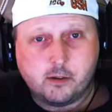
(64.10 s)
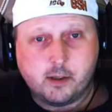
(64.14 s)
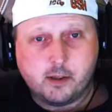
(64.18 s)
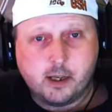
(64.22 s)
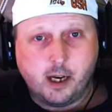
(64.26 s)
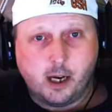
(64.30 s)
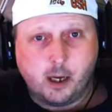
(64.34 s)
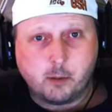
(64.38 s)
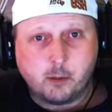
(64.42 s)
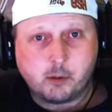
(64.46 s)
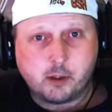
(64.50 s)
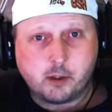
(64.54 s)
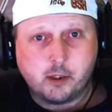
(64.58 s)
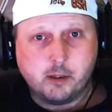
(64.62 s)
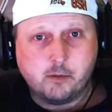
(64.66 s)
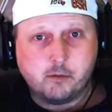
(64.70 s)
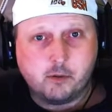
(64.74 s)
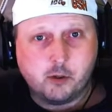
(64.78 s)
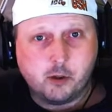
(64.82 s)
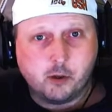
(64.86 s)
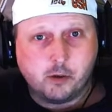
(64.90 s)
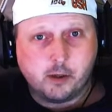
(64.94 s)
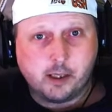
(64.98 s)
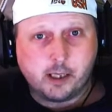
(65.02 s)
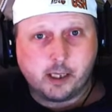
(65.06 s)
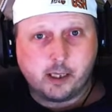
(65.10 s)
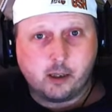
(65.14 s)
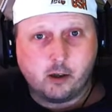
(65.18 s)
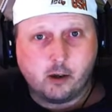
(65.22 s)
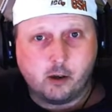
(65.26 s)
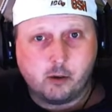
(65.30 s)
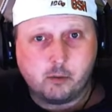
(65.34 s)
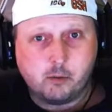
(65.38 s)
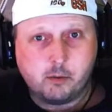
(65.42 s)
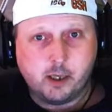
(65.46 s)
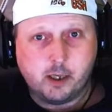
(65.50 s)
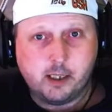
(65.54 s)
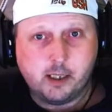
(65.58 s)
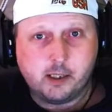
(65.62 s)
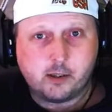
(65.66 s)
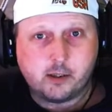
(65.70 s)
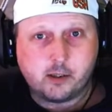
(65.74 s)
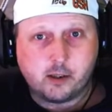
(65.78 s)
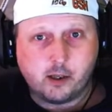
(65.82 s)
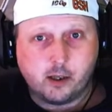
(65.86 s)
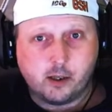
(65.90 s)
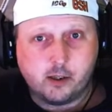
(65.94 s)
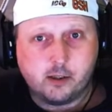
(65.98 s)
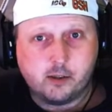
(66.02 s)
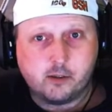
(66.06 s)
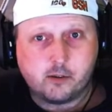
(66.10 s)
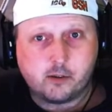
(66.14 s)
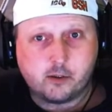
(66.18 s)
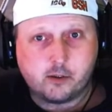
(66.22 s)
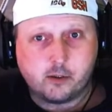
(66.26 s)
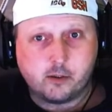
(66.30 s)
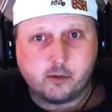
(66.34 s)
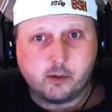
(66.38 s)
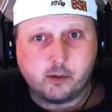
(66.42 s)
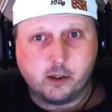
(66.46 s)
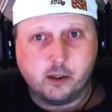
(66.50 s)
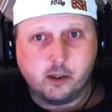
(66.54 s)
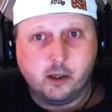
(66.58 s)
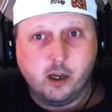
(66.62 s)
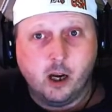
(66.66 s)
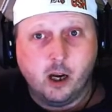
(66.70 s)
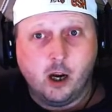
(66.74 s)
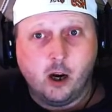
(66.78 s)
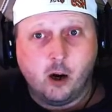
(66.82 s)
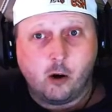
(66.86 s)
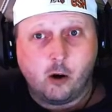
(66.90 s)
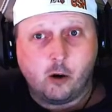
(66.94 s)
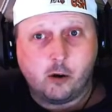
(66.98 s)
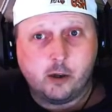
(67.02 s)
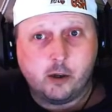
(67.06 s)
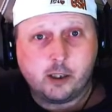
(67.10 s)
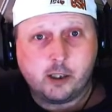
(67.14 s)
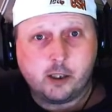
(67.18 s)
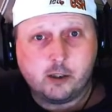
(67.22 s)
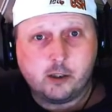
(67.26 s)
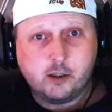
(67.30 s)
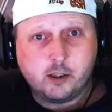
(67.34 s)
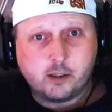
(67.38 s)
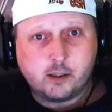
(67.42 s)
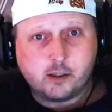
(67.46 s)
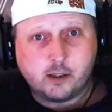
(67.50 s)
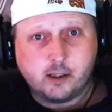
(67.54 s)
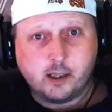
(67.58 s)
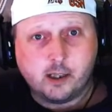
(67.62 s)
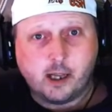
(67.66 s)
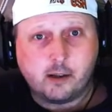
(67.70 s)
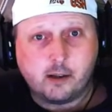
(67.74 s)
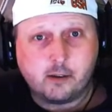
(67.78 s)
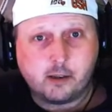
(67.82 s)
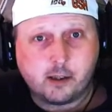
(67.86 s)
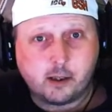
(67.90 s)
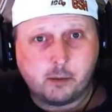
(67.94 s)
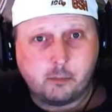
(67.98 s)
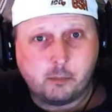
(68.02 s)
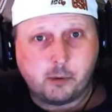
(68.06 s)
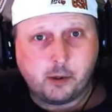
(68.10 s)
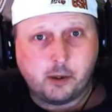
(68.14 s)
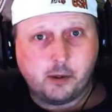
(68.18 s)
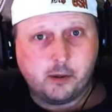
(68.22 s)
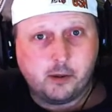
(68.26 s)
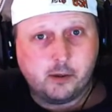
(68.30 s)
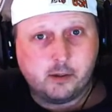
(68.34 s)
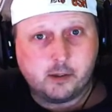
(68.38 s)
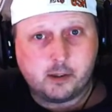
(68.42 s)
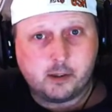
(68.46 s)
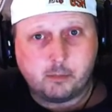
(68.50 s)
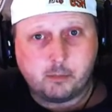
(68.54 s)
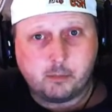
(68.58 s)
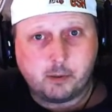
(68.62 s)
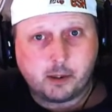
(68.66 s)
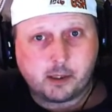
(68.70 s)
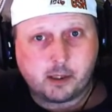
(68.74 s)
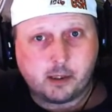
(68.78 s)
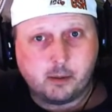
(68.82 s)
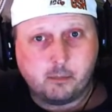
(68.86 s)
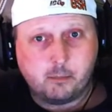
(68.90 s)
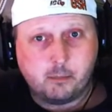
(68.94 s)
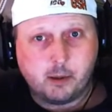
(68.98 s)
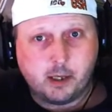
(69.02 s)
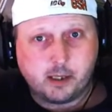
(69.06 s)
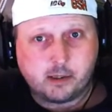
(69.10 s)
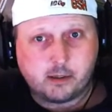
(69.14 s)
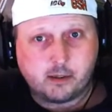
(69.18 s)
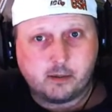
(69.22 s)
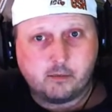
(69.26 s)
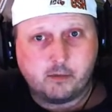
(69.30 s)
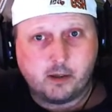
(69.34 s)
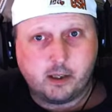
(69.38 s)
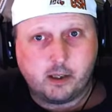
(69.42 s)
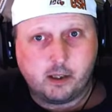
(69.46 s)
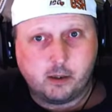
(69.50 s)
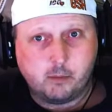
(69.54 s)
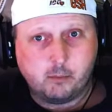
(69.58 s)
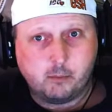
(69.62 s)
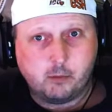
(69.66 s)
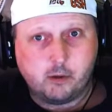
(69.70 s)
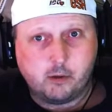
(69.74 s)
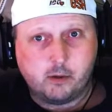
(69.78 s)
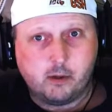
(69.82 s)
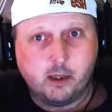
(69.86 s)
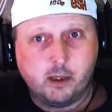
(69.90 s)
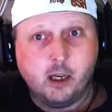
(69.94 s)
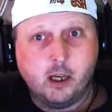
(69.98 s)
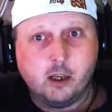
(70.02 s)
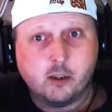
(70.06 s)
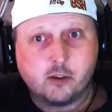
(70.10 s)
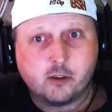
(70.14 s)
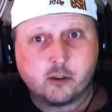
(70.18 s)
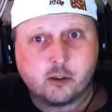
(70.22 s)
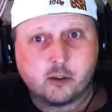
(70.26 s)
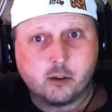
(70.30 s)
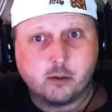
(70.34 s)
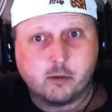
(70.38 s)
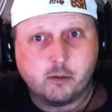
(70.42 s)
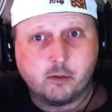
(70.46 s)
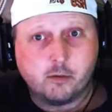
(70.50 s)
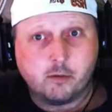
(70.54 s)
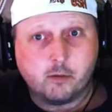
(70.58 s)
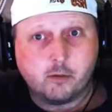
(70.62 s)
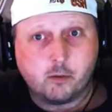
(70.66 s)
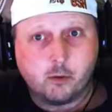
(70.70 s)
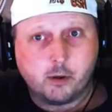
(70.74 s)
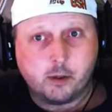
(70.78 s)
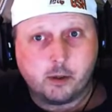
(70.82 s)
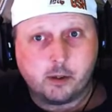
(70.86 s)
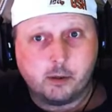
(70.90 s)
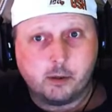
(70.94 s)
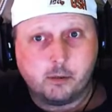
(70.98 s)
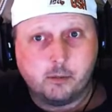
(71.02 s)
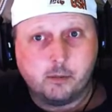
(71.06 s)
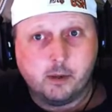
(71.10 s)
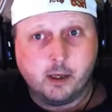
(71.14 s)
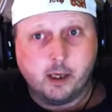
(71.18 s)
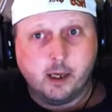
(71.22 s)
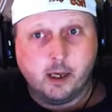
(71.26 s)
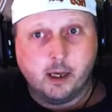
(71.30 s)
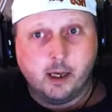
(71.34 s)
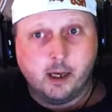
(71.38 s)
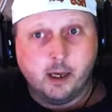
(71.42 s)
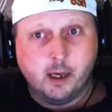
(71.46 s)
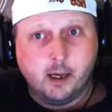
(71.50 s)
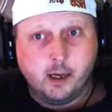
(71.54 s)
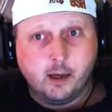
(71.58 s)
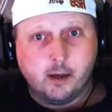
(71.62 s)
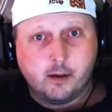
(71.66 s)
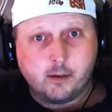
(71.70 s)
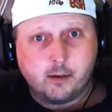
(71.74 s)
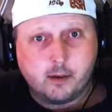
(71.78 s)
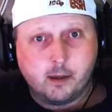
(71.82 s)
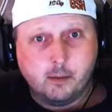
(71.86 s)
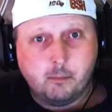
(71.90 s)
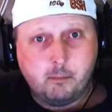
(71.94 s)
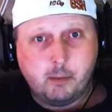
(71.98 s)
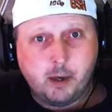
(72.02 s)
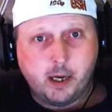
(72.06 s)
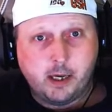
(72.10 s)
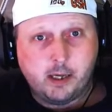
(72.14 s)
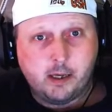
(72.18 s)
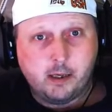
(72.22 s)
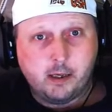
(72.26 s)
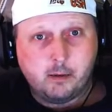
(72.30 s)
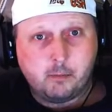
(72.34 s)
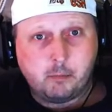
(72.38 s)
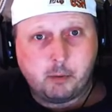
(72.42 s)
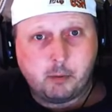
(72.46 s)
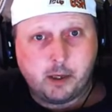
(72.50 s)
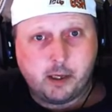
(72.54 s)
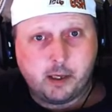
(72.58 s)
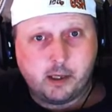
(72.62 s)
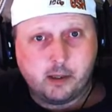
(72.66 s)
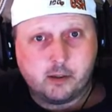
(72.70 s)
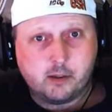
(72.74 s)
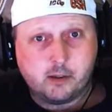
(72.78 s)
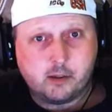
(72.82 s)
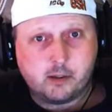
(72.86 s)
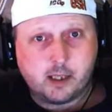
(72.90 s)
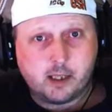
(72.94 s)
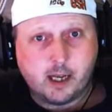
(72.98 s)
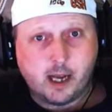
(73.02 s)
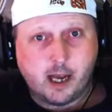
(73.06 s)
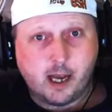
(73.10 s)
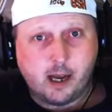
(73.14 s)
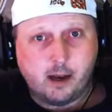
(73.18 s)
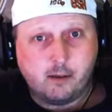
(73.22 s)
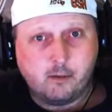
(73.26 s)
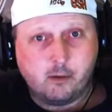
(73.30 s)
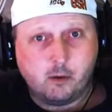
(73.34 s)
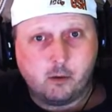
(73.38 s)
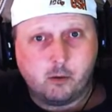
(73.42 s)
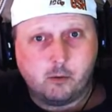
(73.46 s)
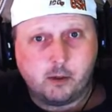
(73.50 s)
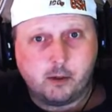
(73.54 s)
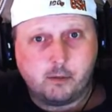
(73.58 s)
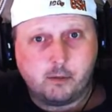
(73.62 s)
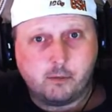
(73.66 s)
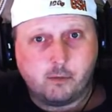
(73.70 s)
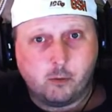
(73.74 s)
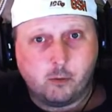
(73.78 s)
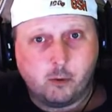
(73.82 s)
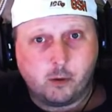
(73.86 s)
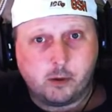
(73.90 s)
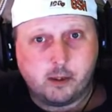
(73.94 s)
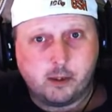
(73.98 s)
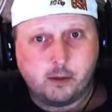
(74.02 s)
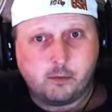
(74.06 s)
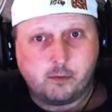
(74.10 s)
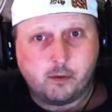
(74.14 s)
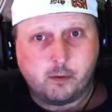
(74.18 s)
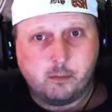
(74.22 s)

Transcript: option of joining an already started server, or you could just allow the computer to pick the best available server for you. The beta appears to have only 4 different